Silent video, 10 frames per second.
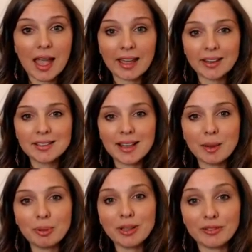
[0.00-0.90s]
An
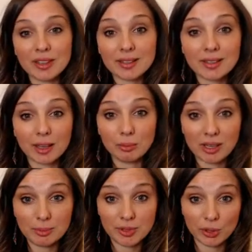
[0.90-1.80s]
example of this can
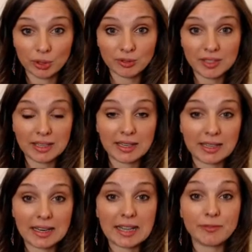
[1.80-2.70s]
be observed
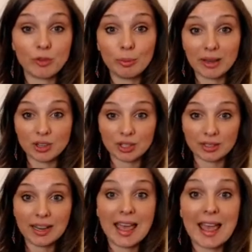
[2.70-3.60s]
in the
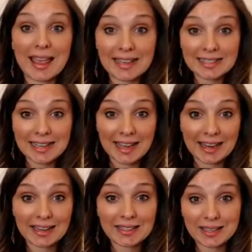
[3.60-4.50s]
formation
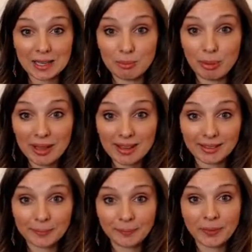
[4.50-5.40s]
SATB,
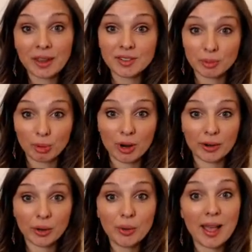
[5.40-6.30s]

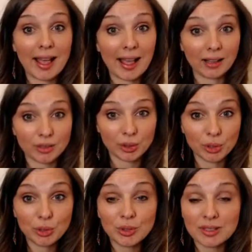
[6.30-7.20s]
soprano,
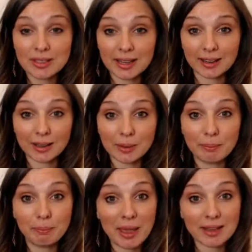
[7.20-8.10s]
alto, tenor,
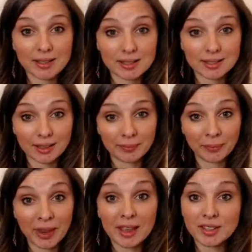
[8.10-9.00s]
bass,
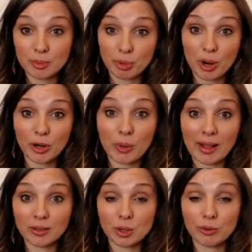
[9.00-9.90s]
soprano
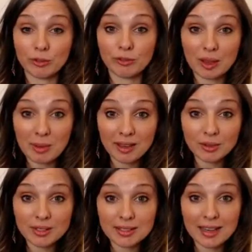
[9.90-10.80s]
alto for
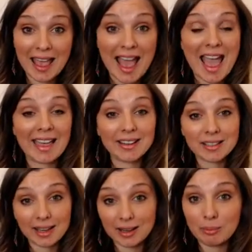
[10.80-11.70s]
females, and
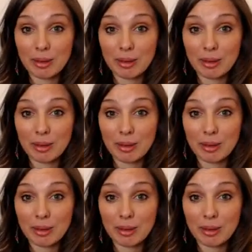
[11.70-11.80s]
tenor